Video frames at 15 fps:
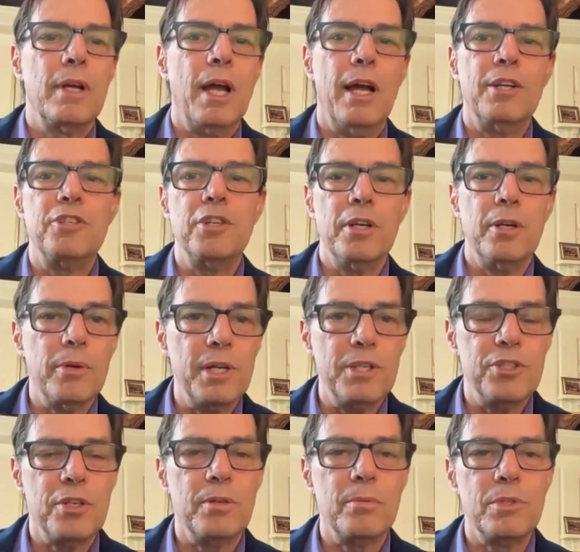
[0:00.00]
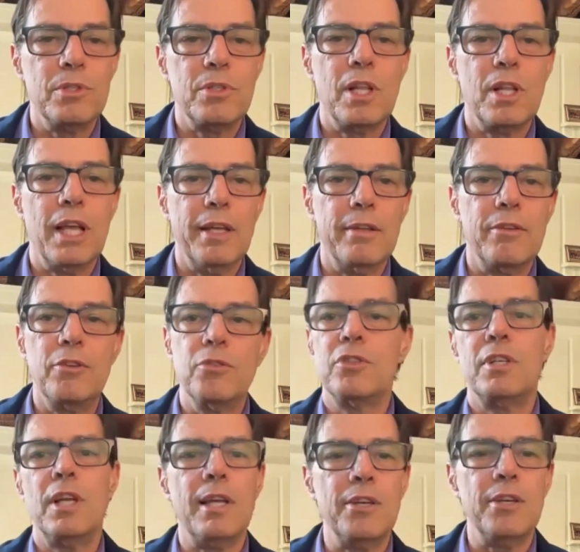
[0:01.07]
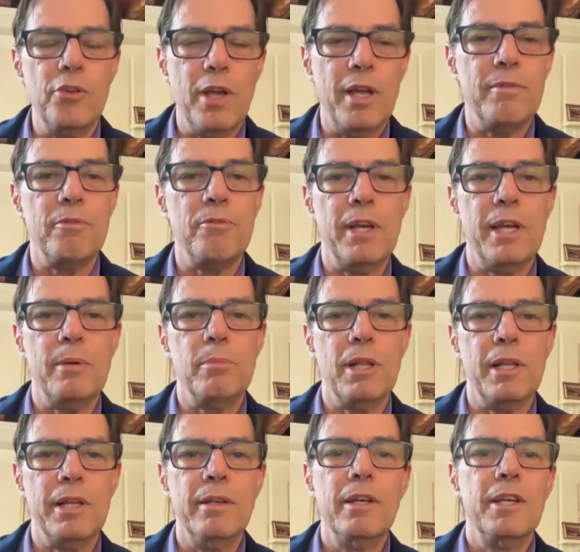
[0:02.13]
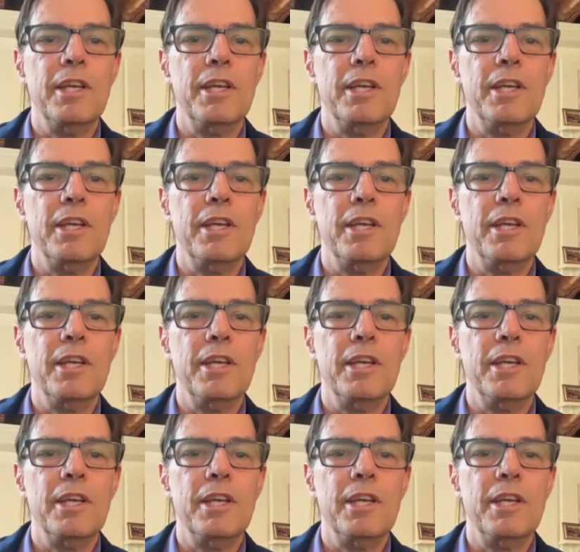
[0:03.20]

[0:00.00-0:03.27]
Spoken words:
Our generation was like, you have a family,